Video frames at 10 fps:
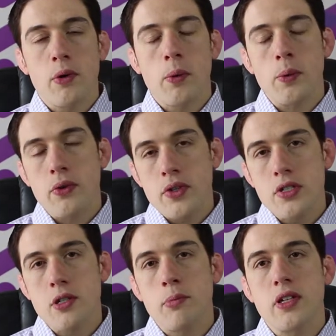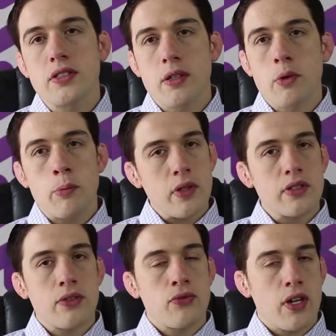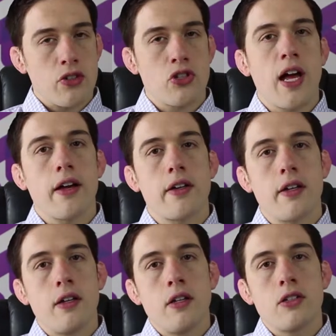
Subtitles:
But when we originally built it, we built in functionality